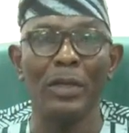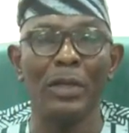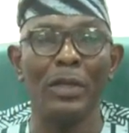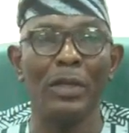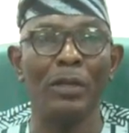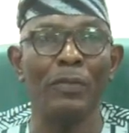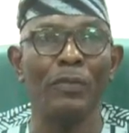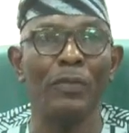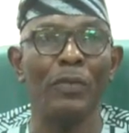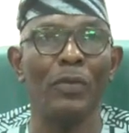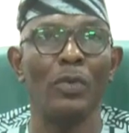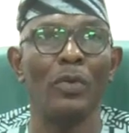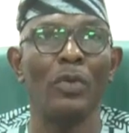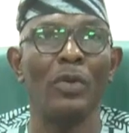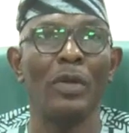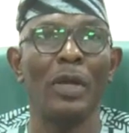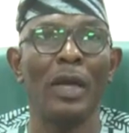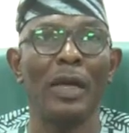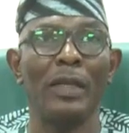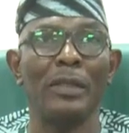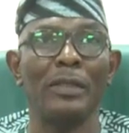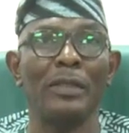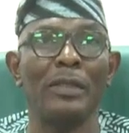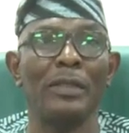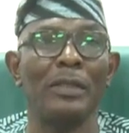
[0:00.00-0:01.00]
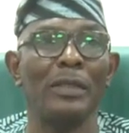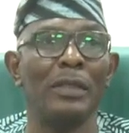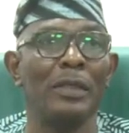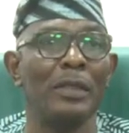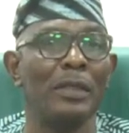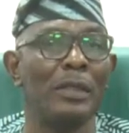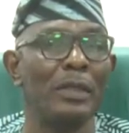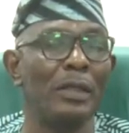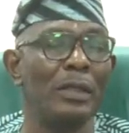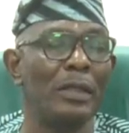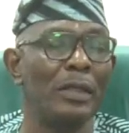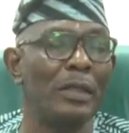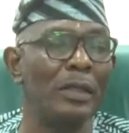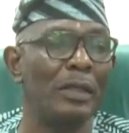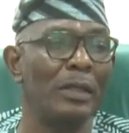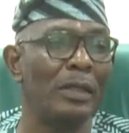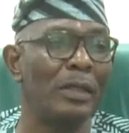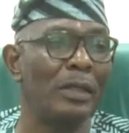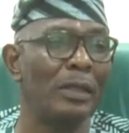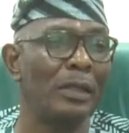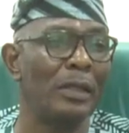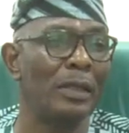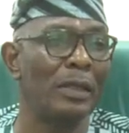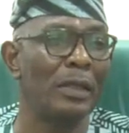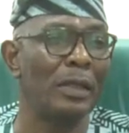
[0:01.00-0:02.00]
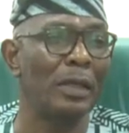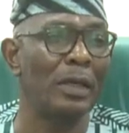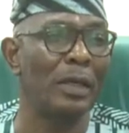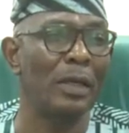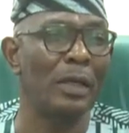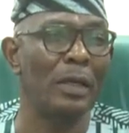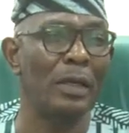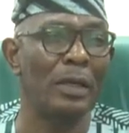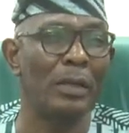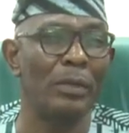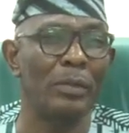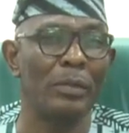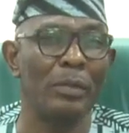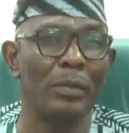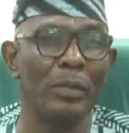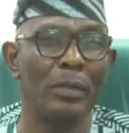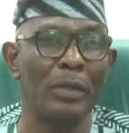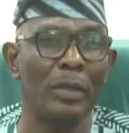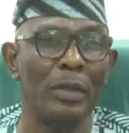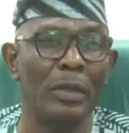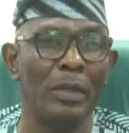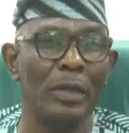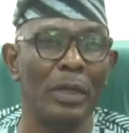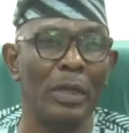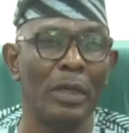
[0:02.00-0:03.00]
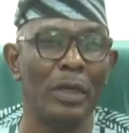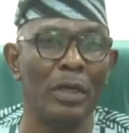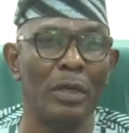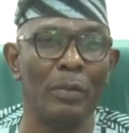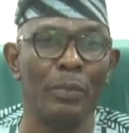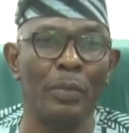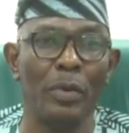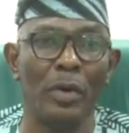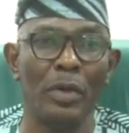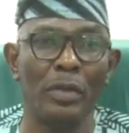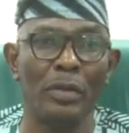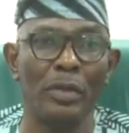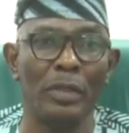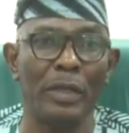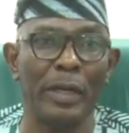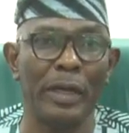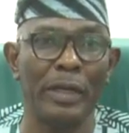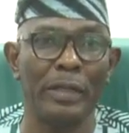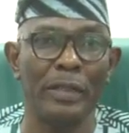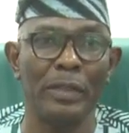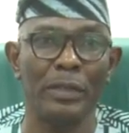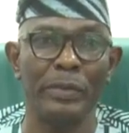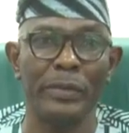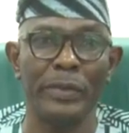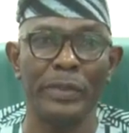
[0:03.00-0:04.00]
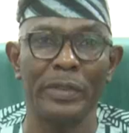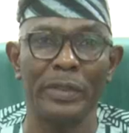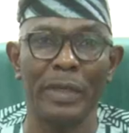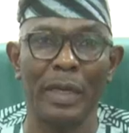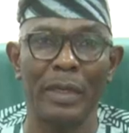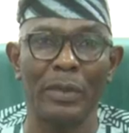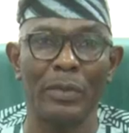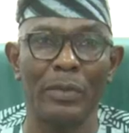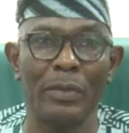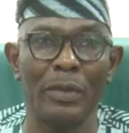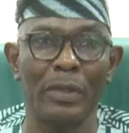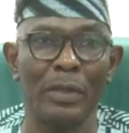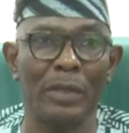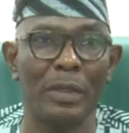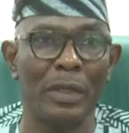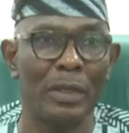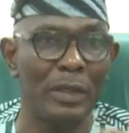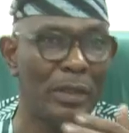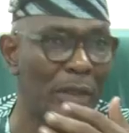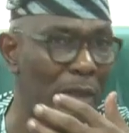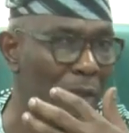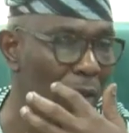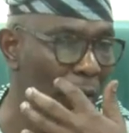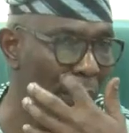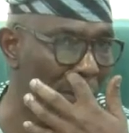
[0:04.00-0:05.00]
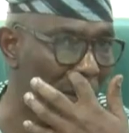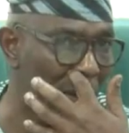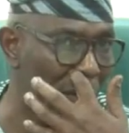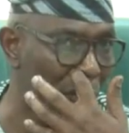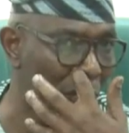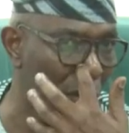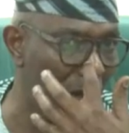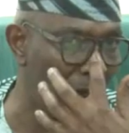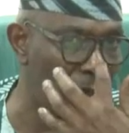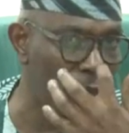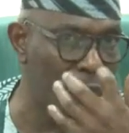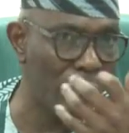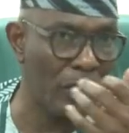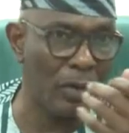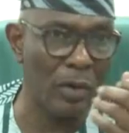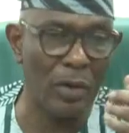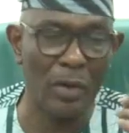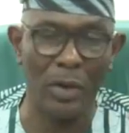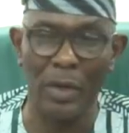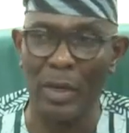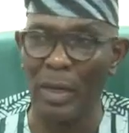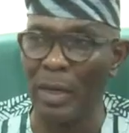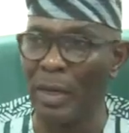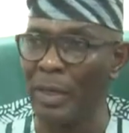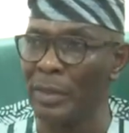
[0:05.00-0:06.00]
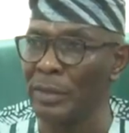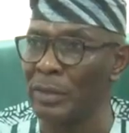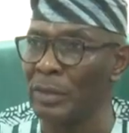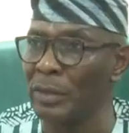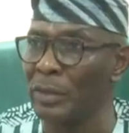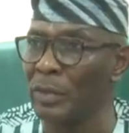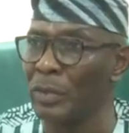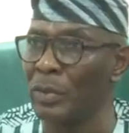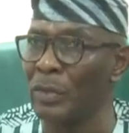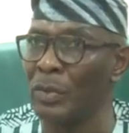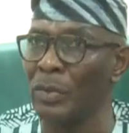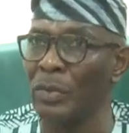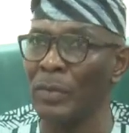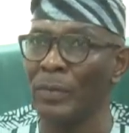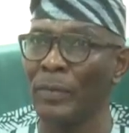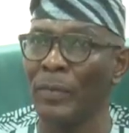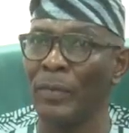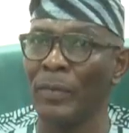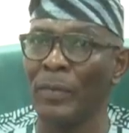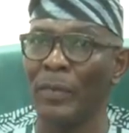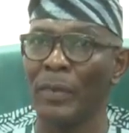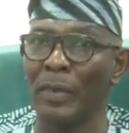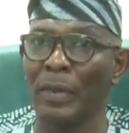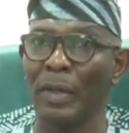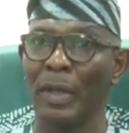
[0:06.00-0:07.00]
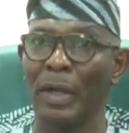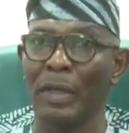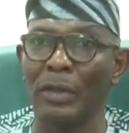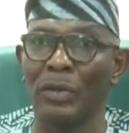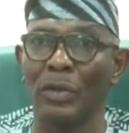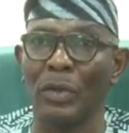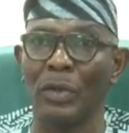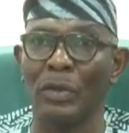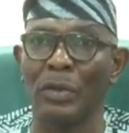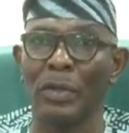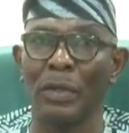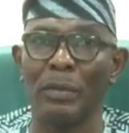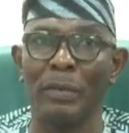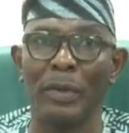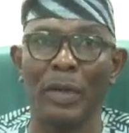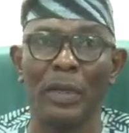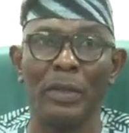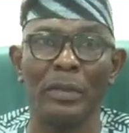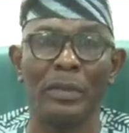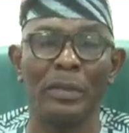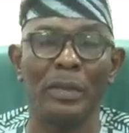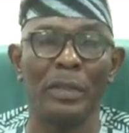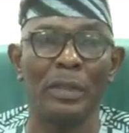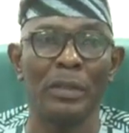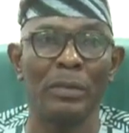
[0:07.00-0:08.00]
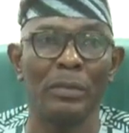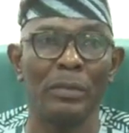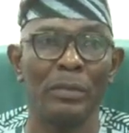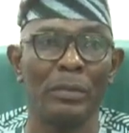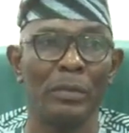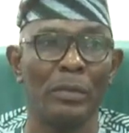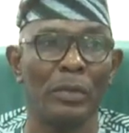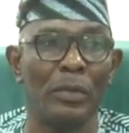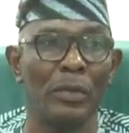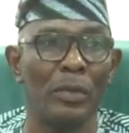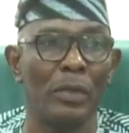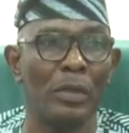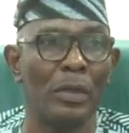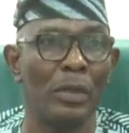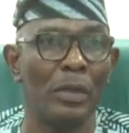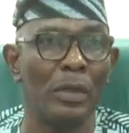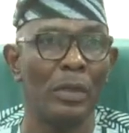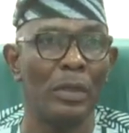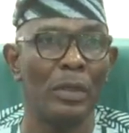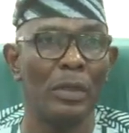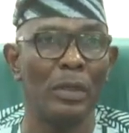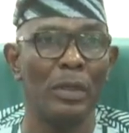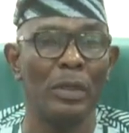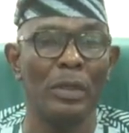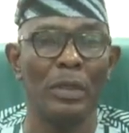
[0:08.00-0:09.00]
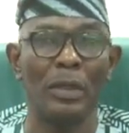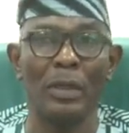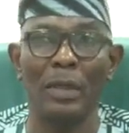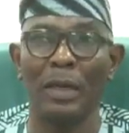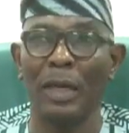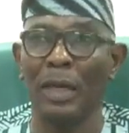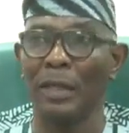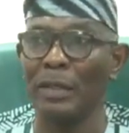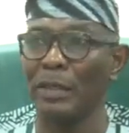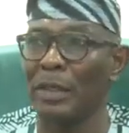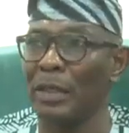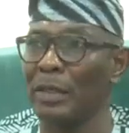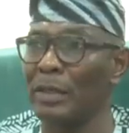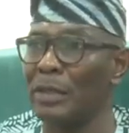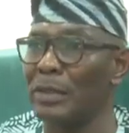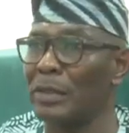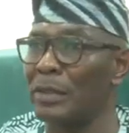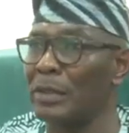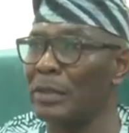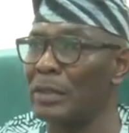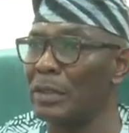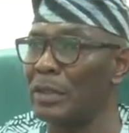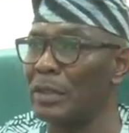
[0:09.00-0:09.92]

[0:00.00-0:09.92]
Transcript: If you look at the a report that has been circulated about 24 hours ago that talked about largest